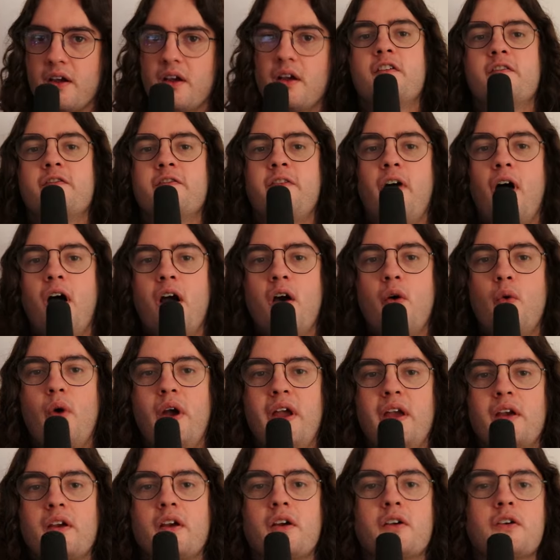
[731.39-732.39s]

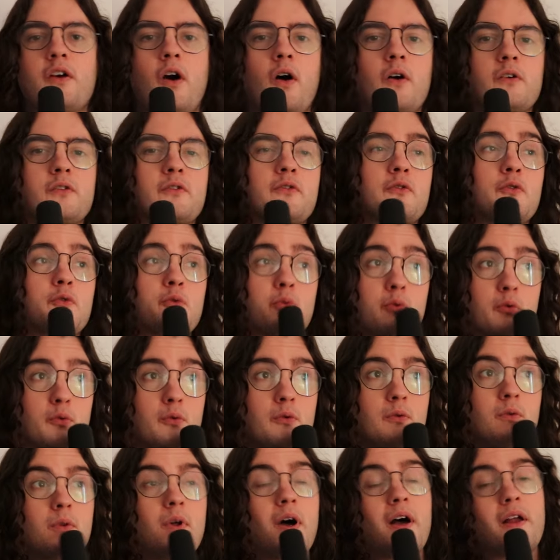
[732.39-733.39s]
Firewake costs
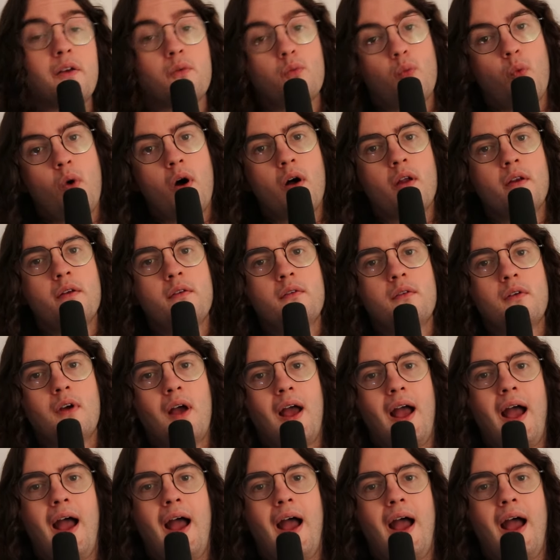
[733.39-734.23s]
Gruul and 1,